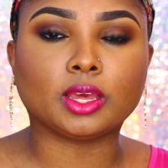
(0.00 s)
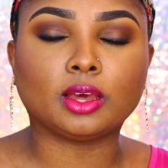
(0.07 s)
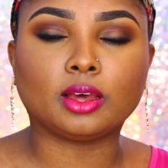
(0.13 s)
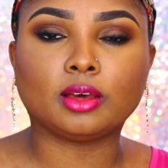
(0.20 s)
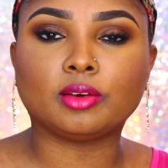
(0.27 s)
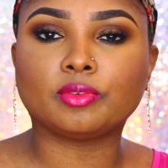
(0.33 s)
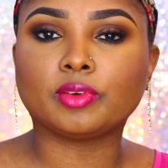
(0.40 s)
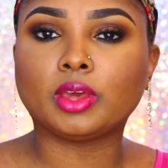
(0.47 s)

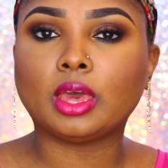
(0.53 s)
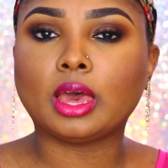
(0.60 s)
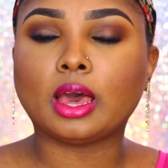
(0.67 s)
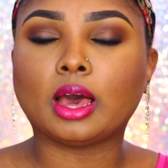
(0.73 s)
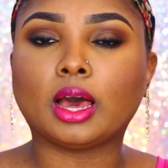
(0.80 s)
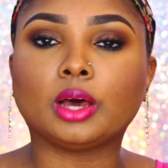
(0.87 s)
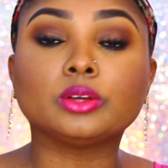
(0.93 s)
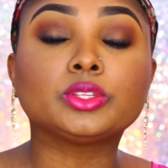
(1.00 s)
of
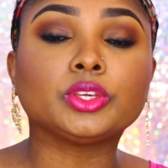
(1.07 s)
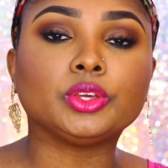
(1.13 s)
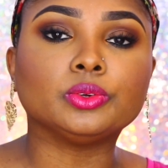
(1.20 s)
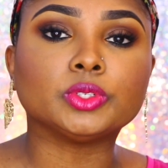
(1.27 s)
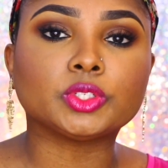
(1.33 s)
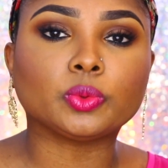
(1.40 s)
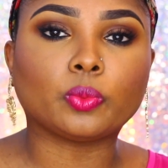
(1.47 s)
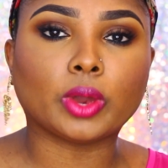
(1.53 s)
how to
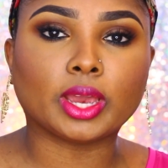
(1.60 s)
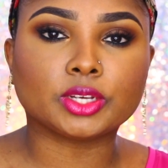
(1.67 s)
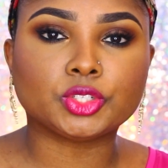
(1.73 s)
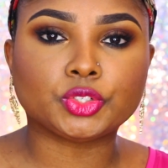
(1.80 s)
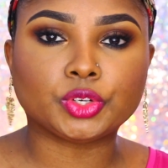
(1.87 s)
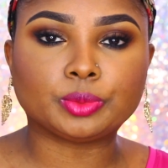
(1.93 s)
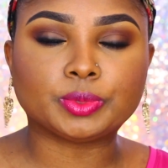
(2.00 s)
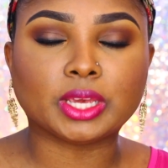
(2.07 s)
use the wax
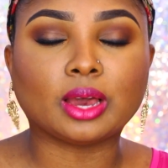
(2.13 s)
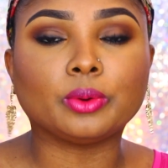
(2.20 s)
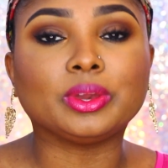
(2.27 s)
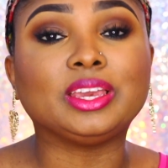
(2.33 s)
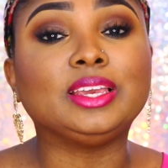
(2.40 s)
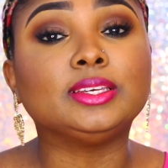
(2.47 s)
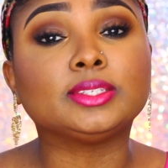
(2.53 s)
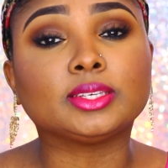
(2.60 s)
strips,
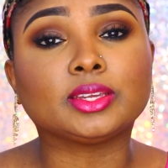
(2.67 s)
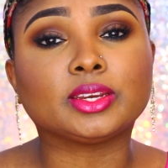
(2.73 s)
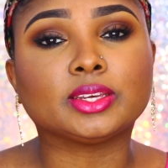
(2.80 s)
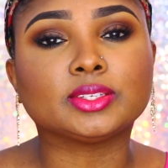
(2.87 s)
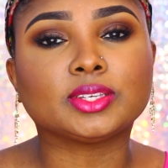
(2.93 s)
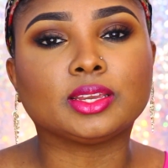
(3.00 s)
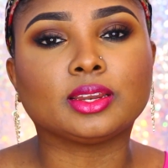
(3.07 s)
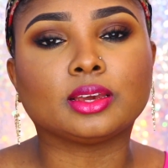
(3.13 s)
how easy it
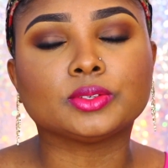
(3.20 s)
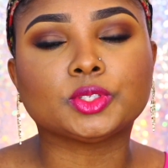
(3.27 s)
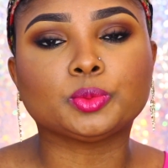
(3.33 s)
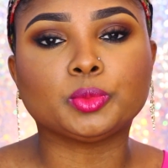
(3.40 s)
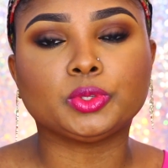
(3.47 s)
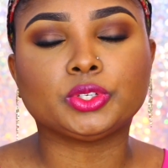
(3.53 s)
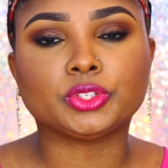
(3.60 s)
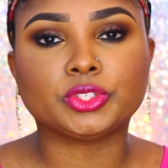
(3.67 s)
is, and how
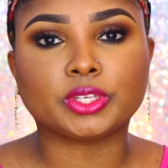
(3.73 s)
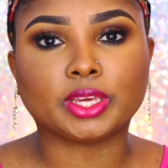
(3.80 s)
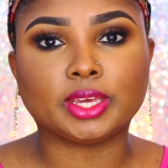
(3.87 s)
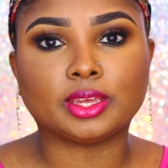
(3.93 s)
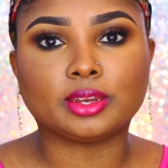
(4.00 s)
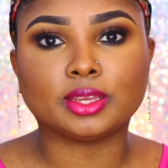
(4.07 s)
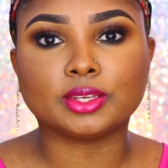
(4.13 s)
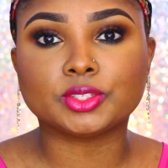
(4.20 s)
smooth your
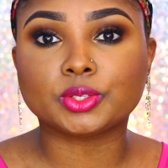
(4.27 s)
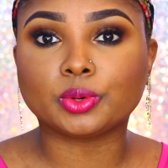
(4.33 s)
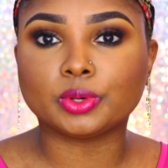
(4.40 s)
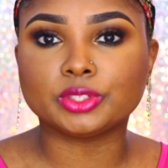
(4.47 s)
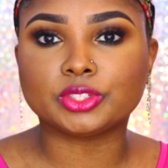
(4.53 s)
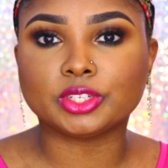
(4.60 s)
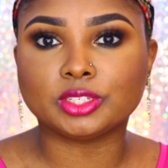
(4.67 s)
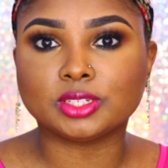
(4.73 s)
skin is
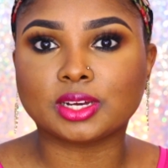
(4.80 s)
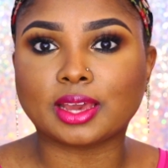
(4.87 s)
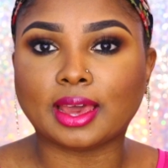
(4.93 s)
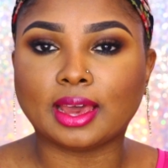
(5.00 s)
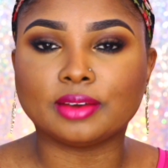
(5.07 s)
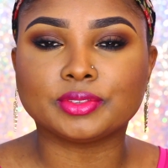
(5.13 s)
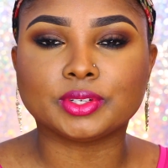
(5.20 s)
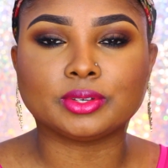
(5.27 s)
going to look
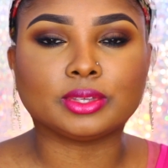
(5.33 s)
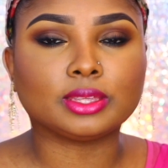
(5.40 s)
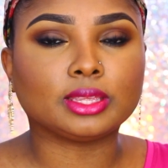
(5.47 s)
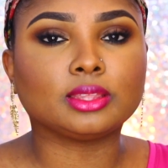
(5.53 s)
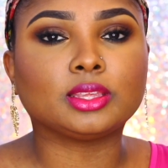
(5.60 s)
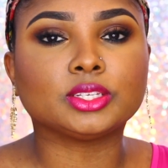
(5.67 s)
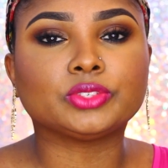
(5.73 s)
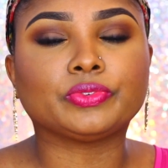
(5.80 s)
after. I
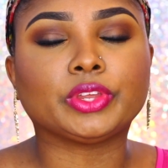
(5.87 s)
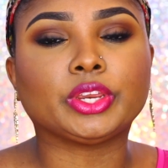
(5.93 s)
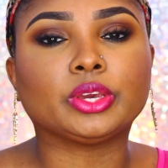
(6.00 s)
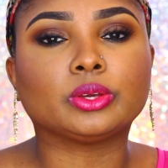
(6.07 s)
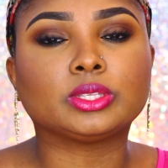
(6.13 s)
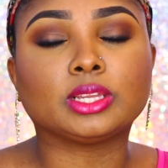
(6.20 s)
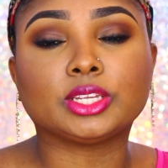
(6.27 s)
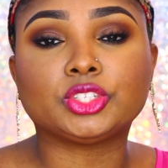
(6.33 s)
did this
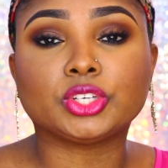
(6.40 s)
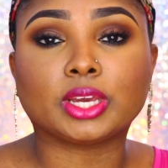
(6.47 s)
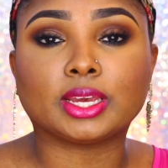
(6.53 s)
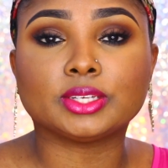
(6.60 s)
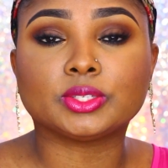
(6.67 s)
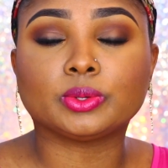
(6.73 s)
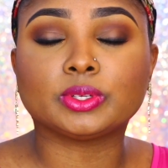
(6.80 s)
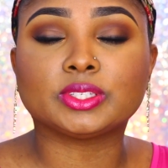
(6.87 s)
video to let you
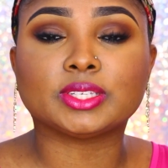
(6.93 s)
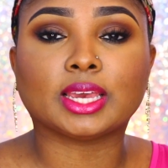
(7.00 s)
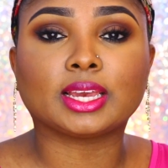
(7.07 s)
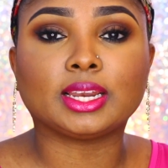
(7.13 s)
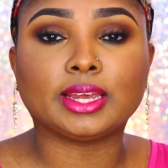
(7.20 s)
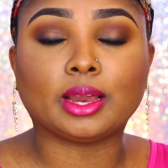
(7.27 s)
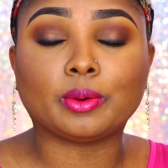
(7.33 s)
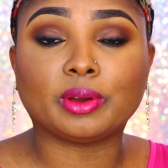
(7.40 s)
guys know
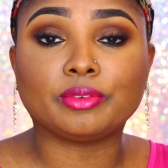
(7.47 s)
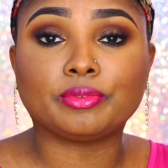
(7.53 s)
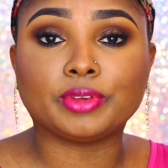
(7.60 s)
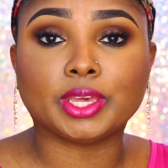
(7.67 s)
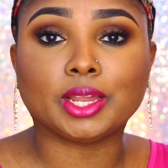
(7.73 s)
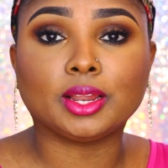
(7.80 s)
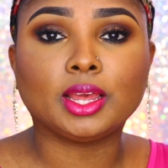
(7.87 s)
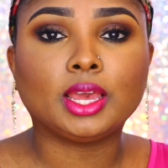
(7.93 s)
exactly how I
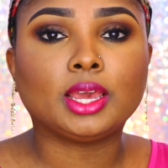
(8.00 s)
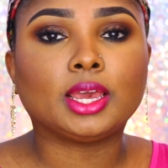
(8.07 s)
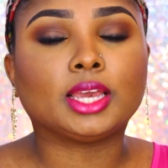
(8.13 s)
feel.